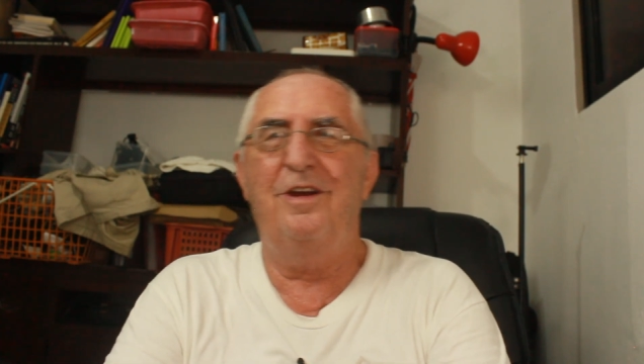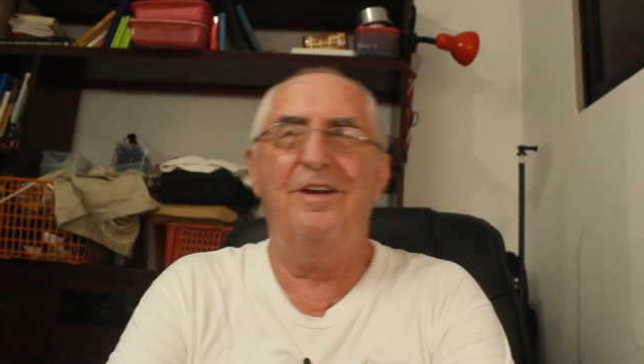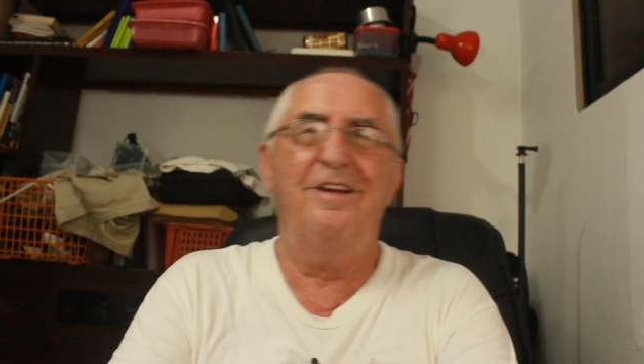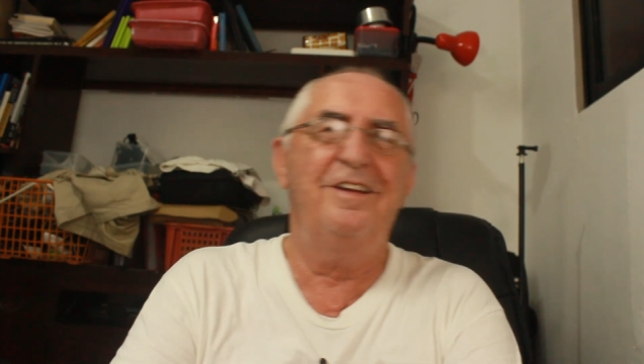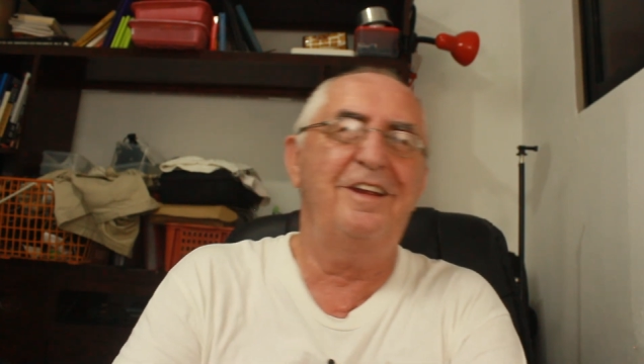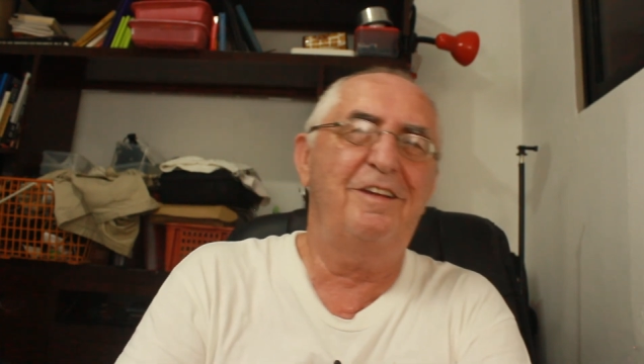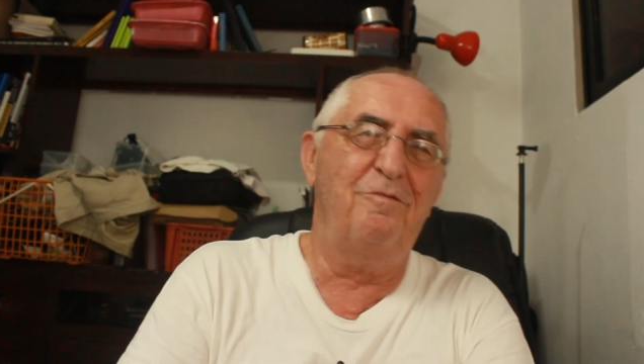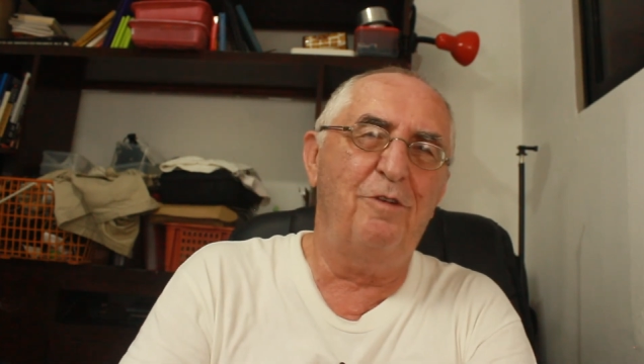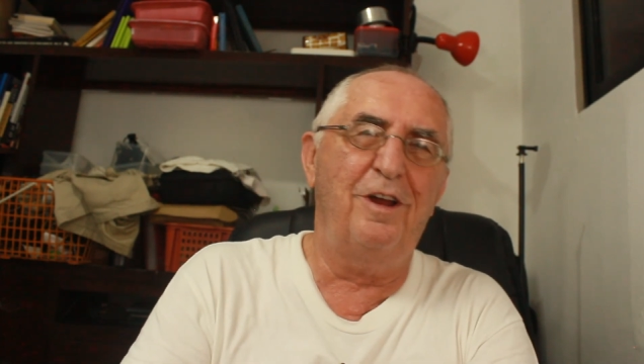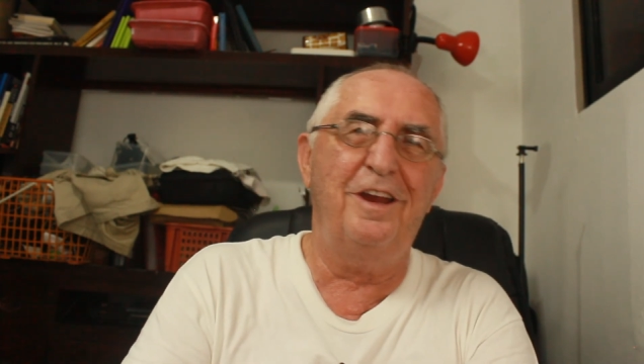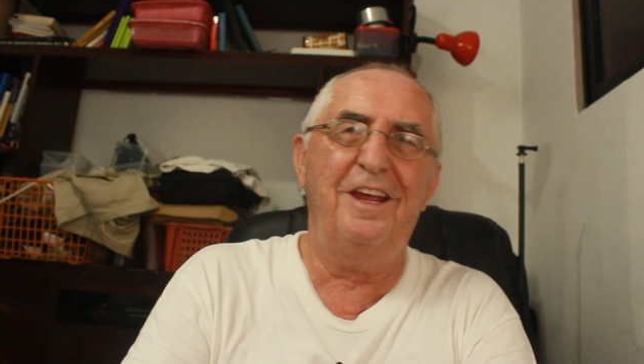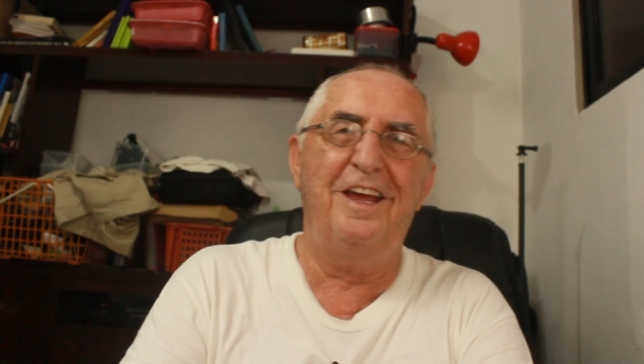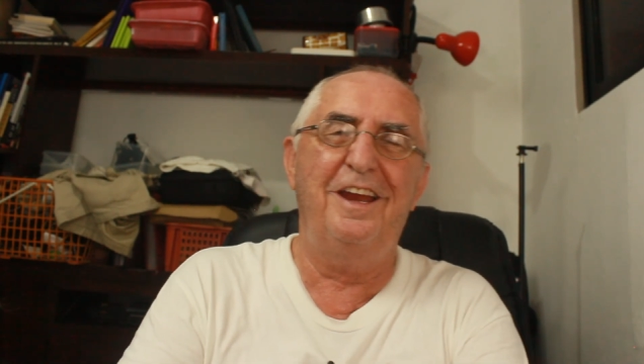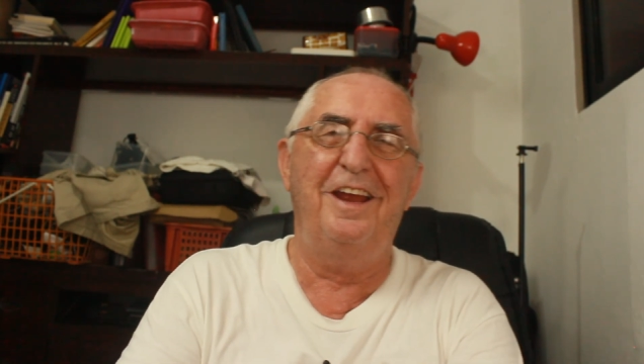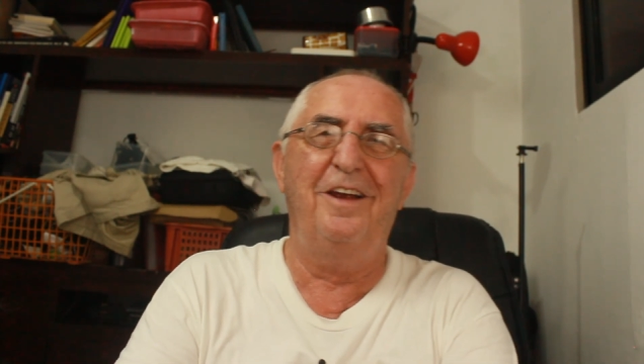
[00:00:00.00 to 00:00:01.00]
you and
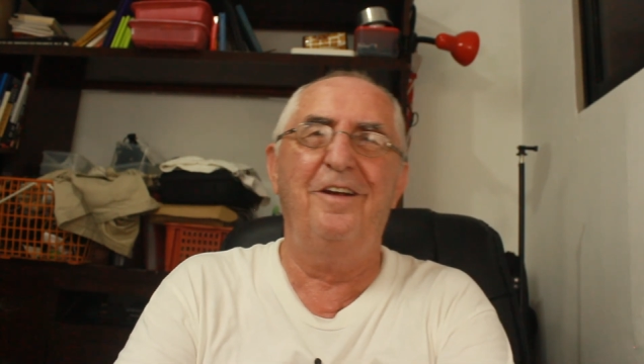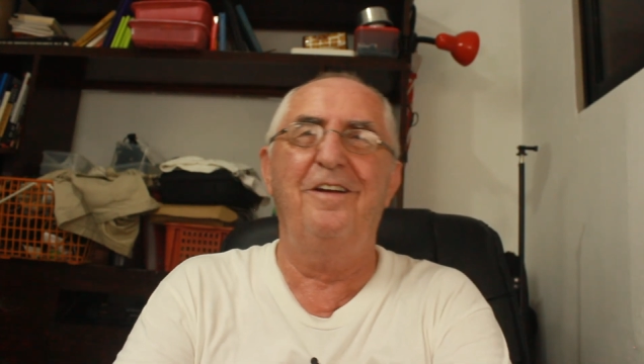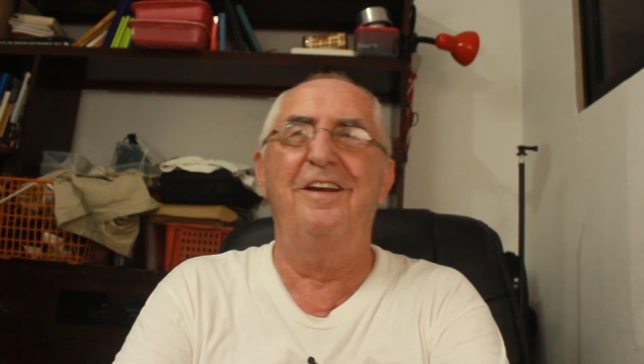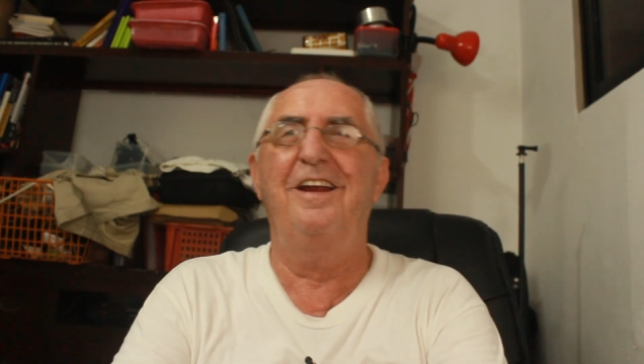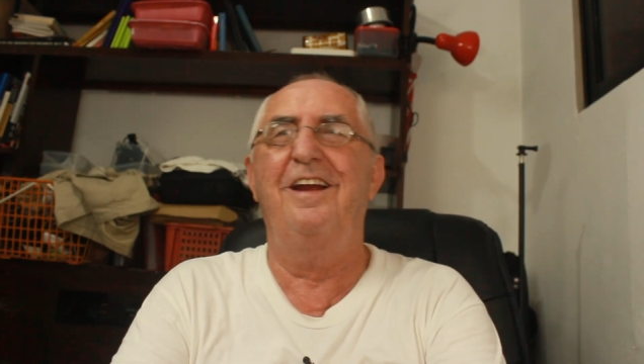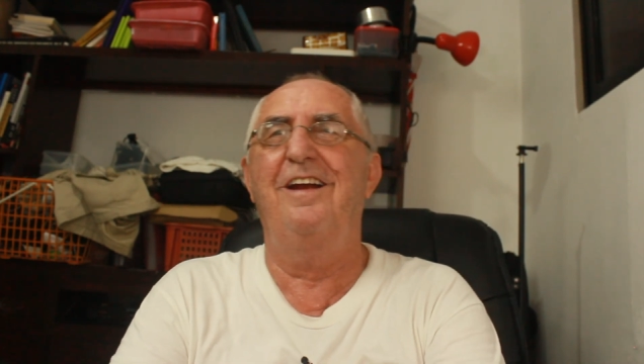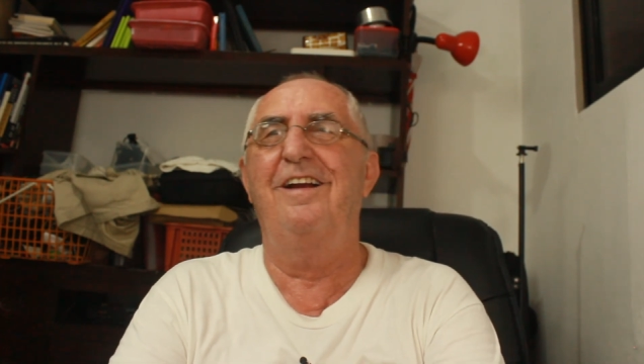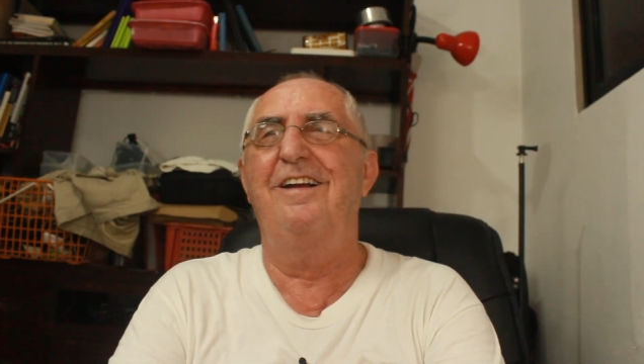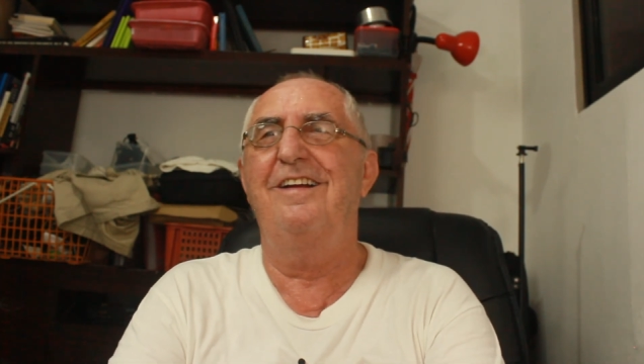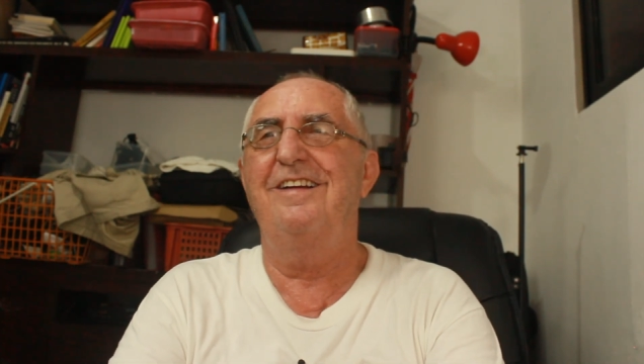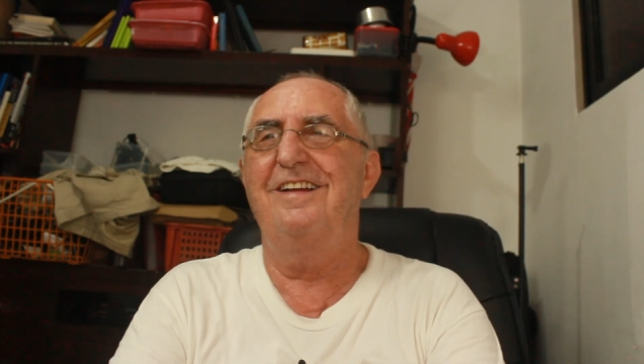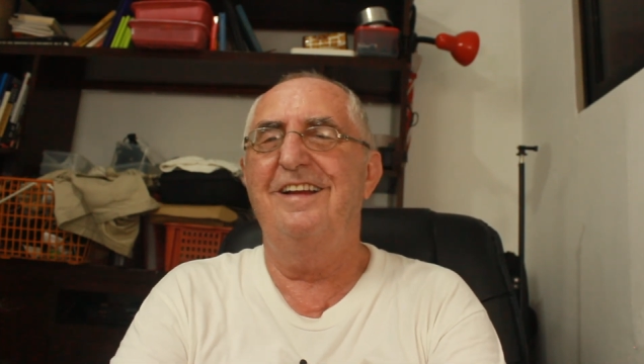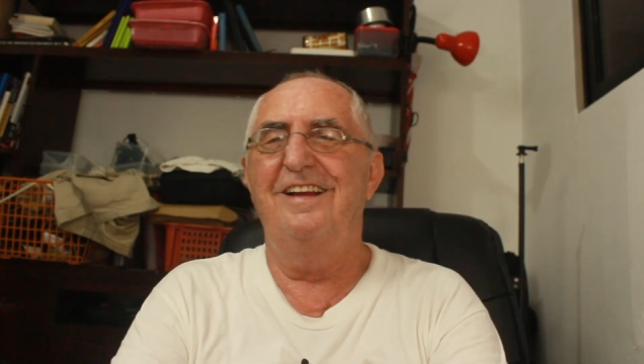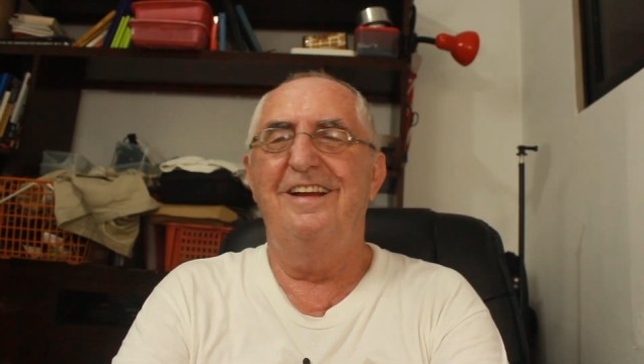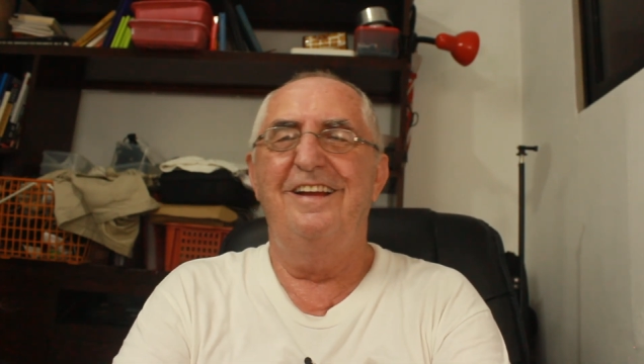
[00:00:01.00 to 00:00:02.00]
want to get here and there.